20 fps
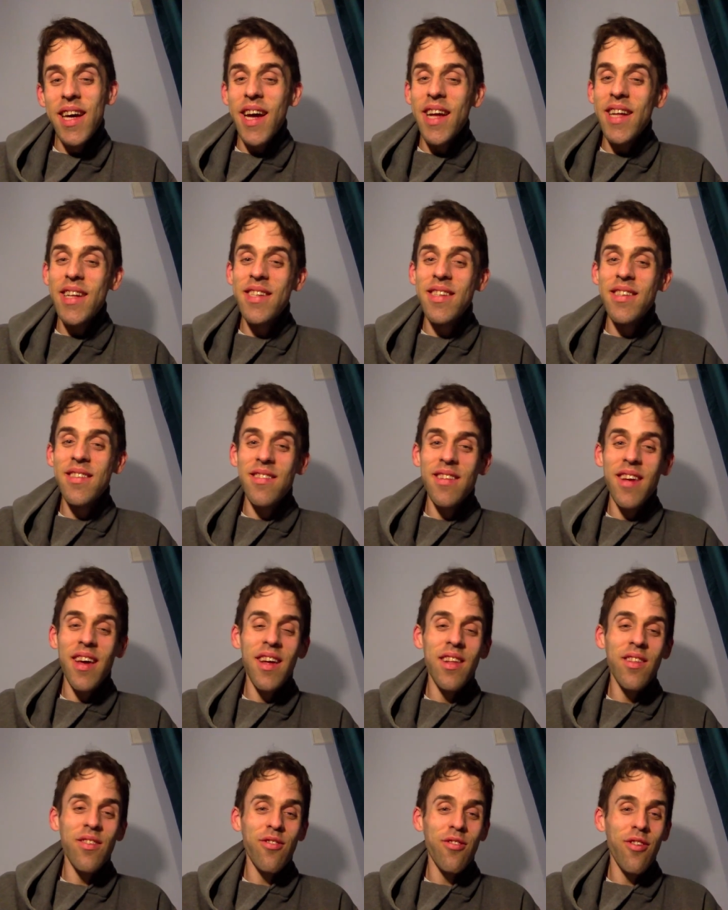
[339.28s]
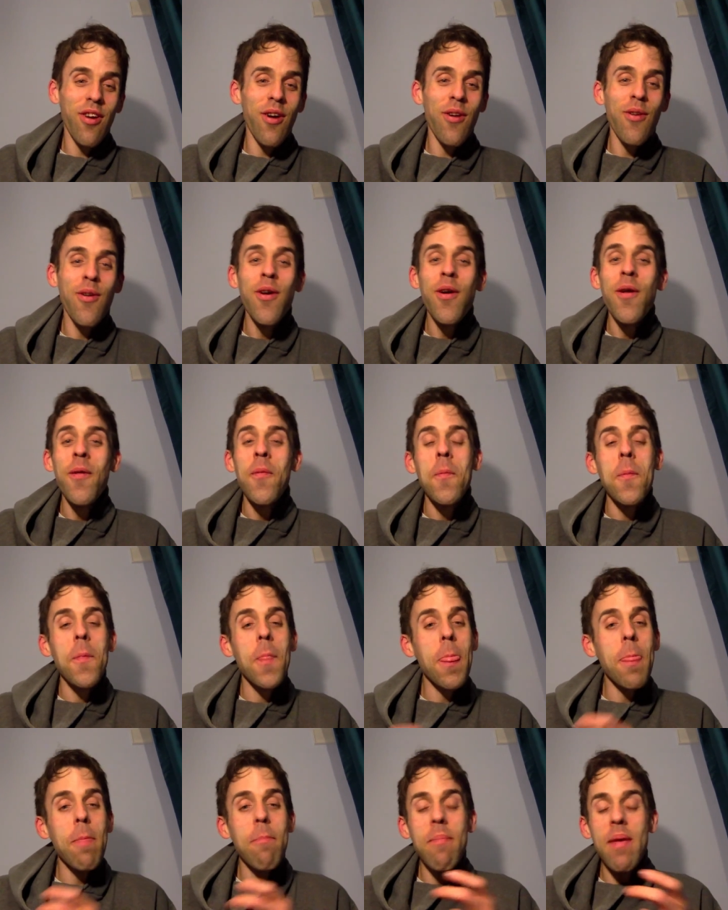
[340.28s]
and and so
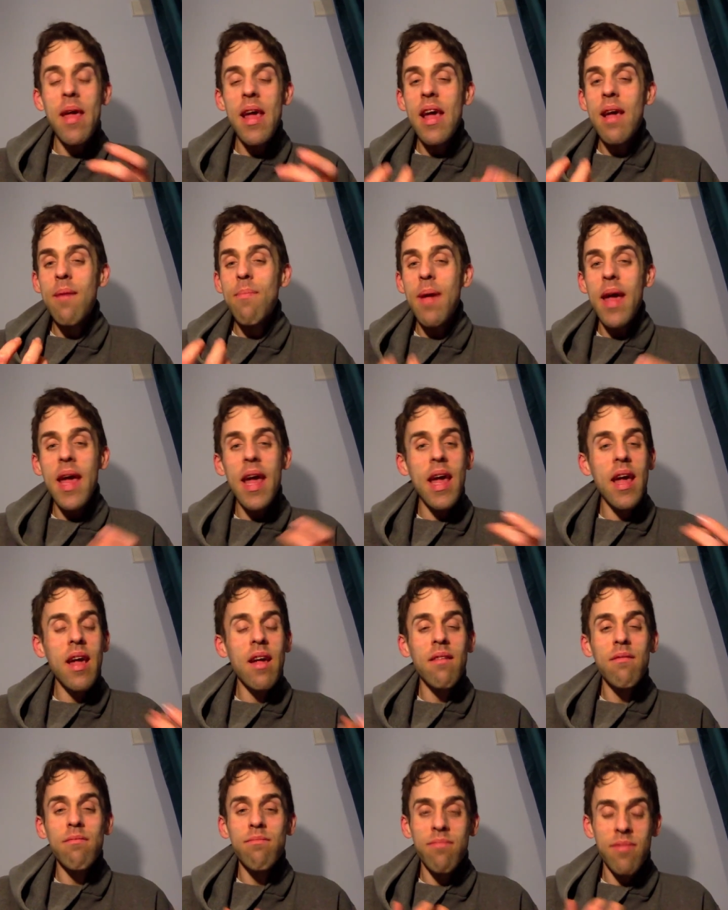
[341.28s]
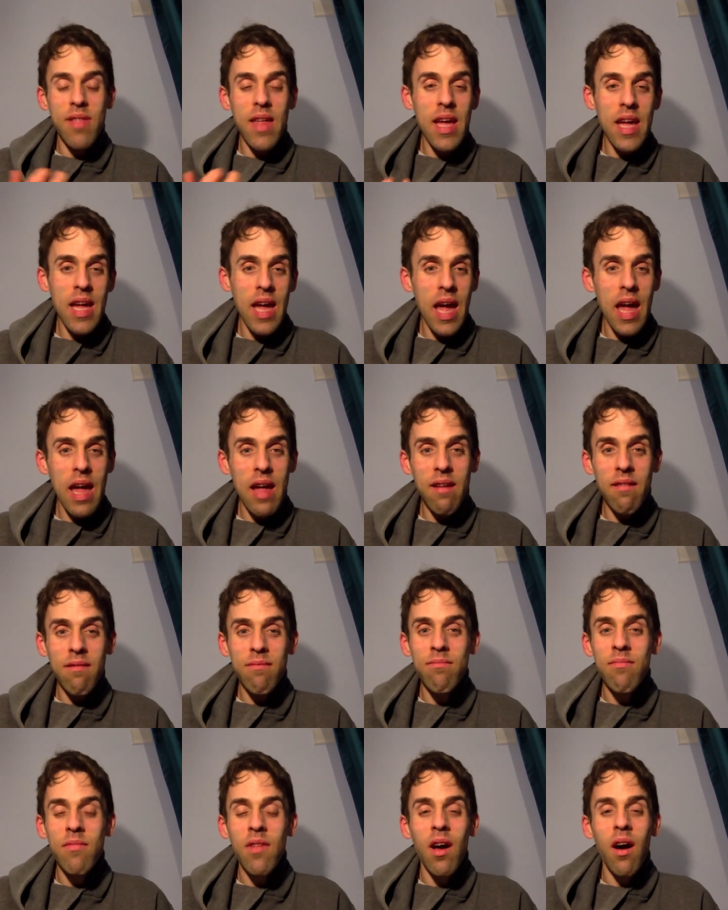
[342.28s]
me being thinking,
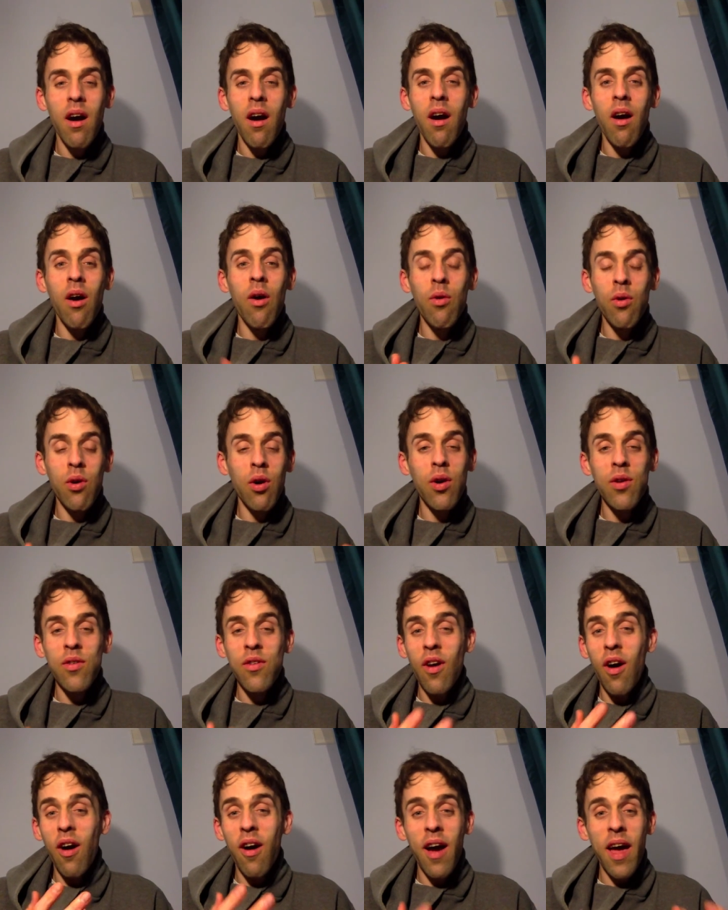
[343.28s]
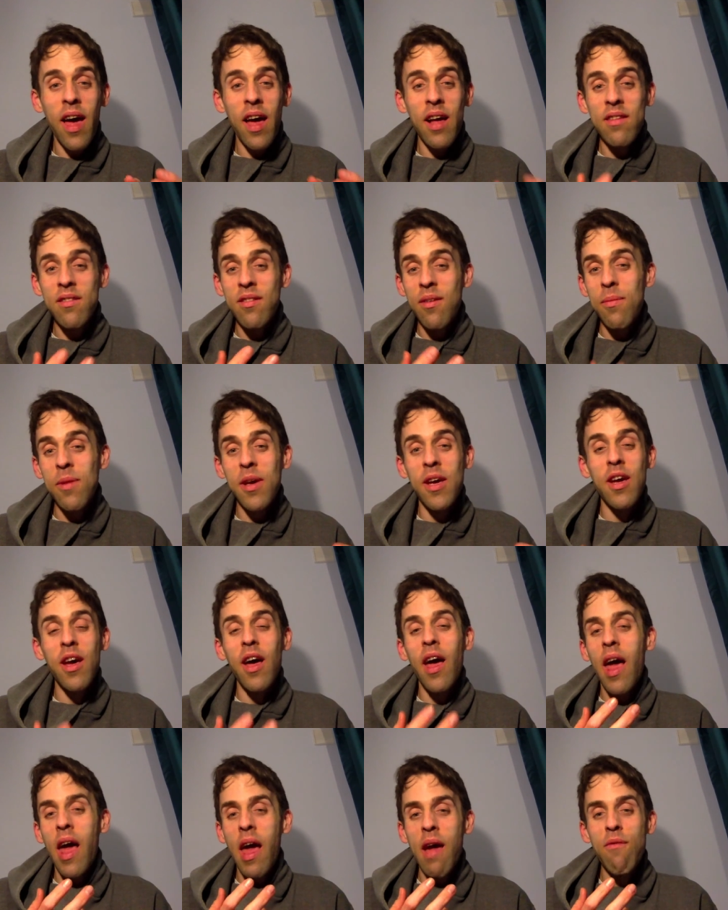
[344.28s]
oh god, I had something
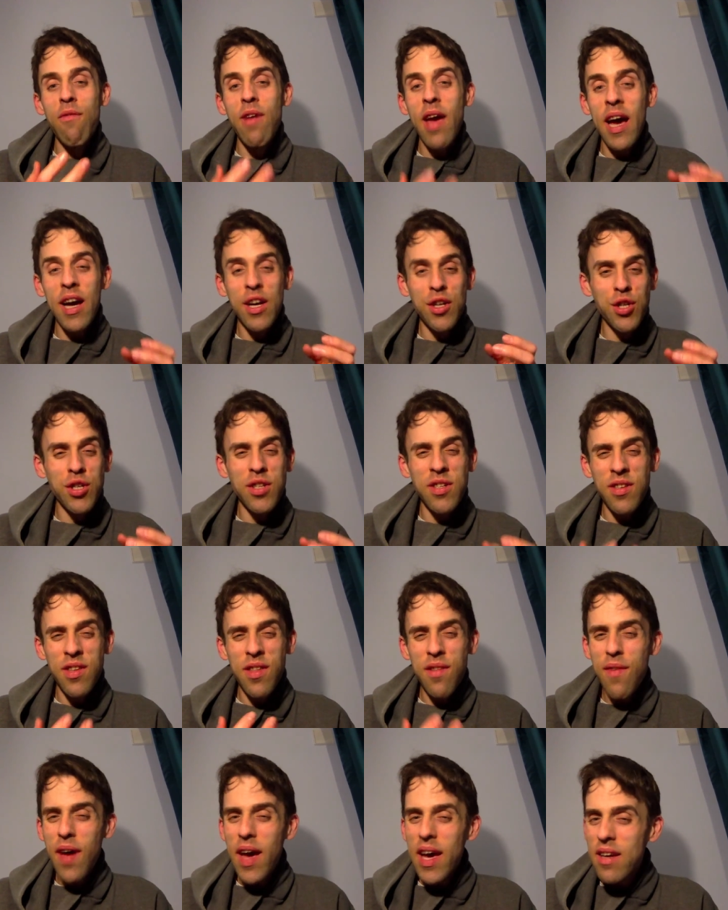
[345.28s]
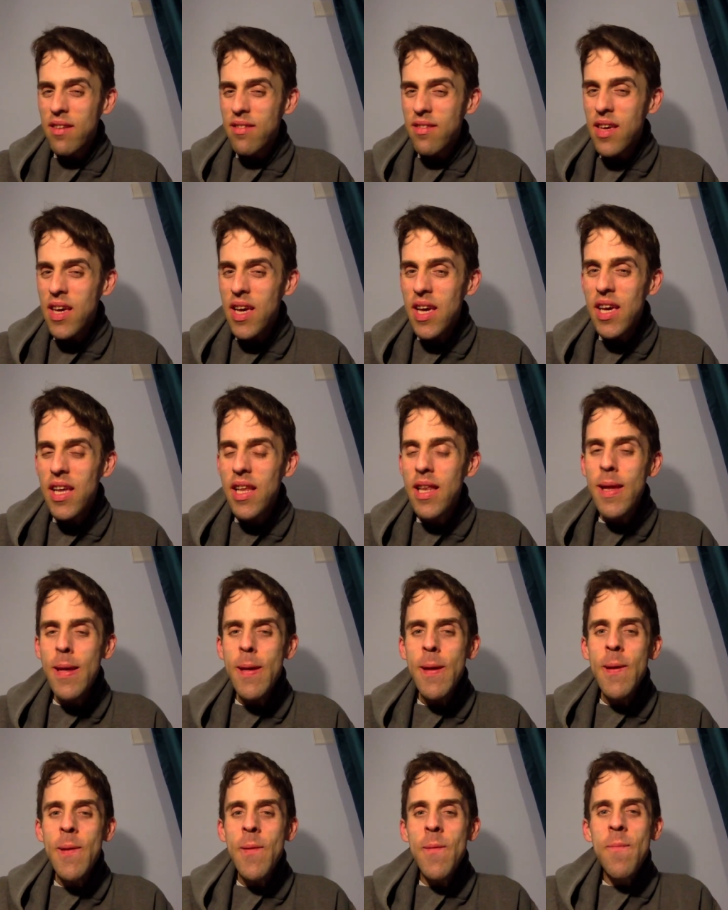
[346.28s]
a reaction to the vaccine,
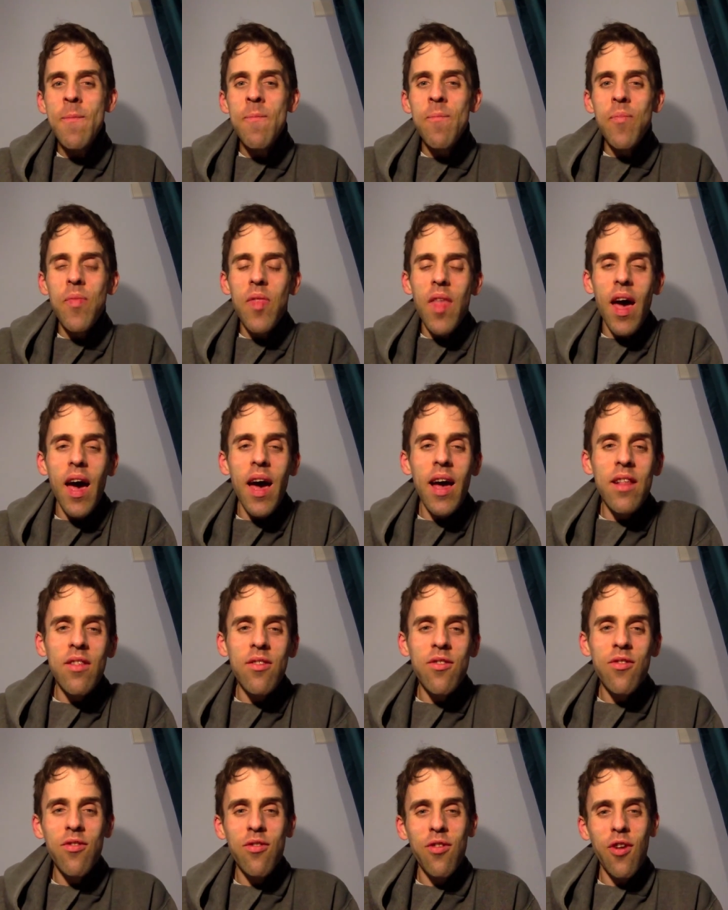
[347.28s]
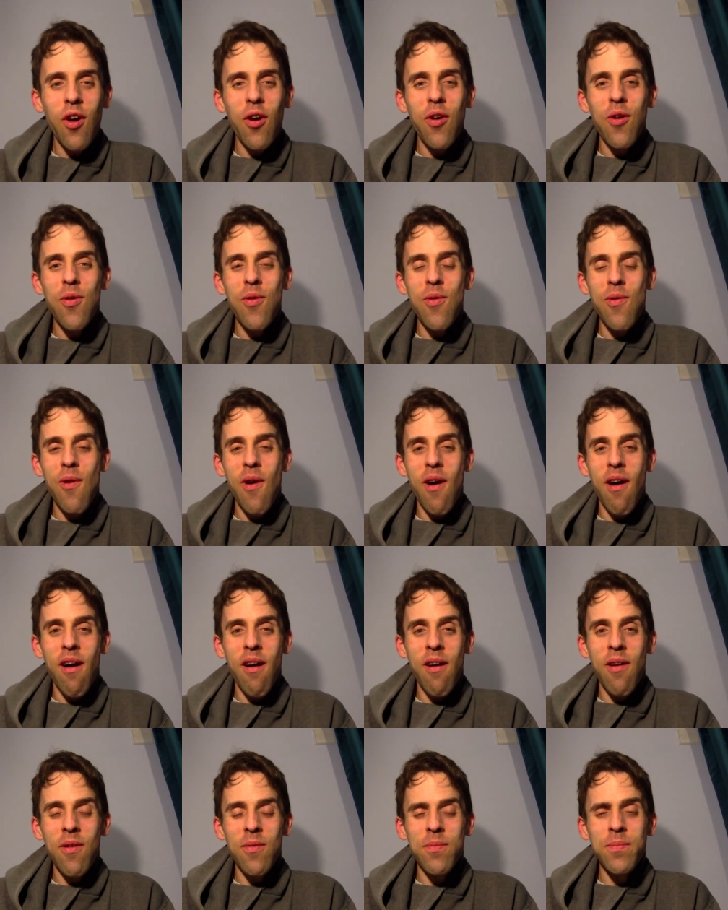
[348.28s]
and so
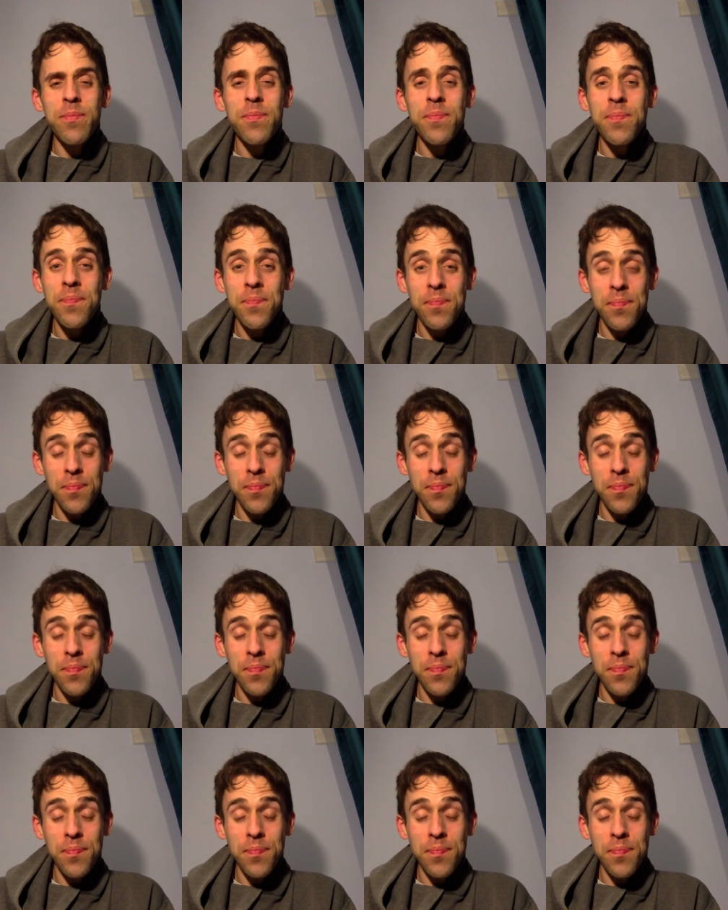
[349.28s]
um,